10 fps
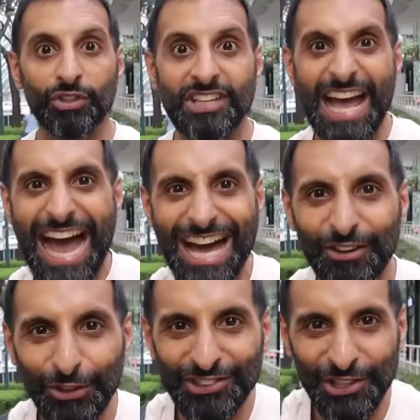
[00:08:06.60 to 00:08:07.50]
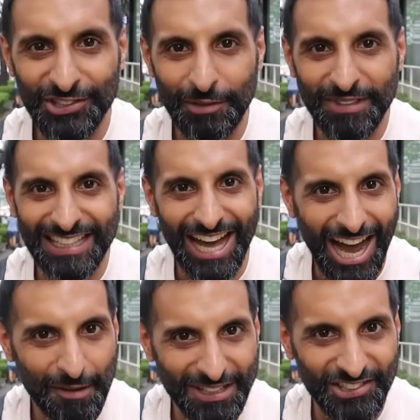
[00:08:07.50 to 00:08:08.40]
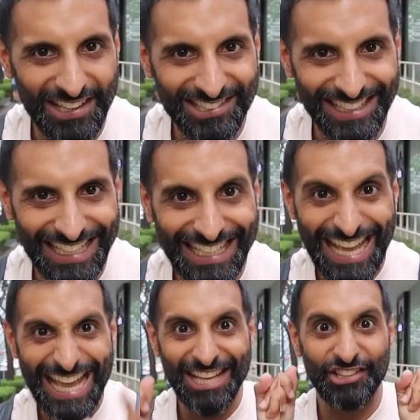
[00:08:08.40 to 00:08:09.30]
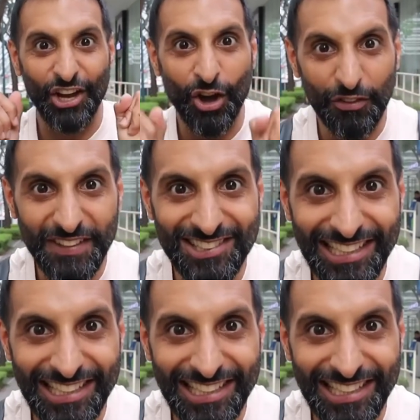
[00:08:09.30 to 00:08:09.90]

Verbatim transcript: malls, and also something that I'm interested in is the coffee